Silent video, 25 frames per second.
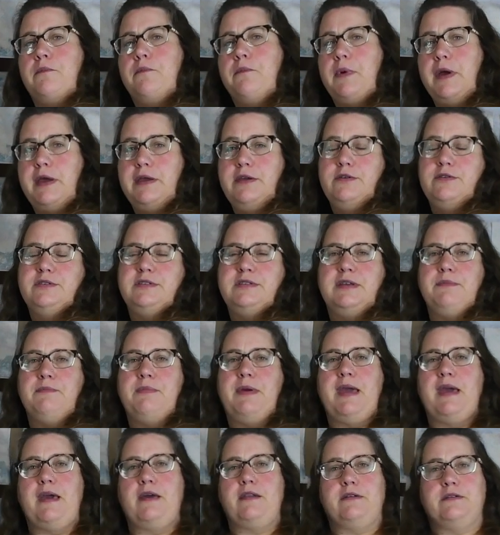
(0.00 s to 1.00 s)
by using
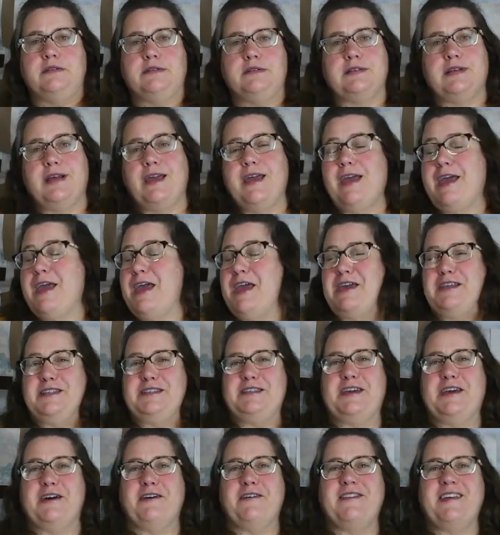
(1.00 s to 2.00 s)
panels.
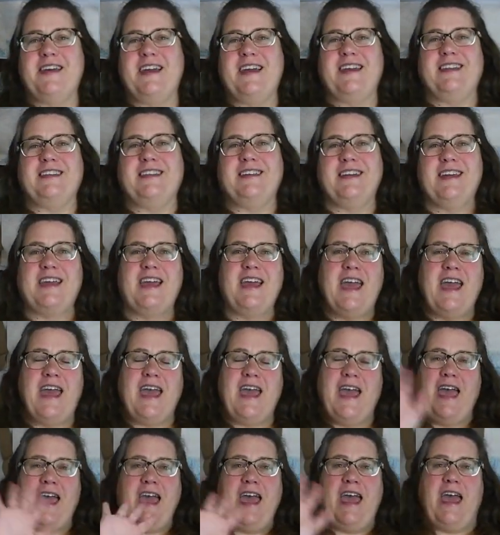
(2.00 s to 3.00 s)
Until then,
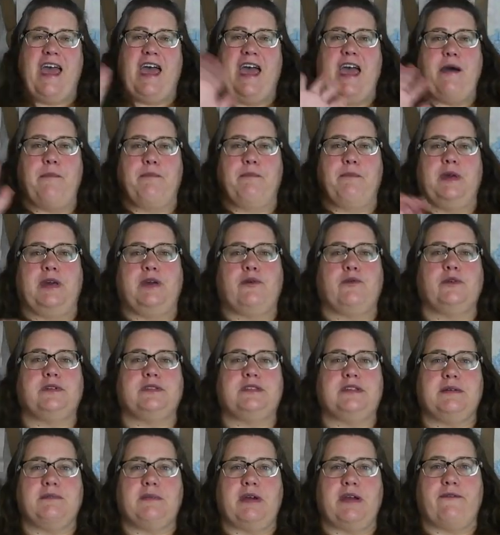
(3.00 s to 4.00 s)
happy
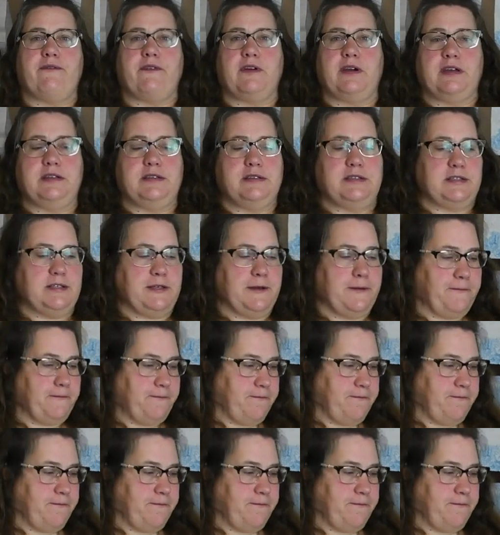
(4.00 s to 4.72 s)
quilting my friends.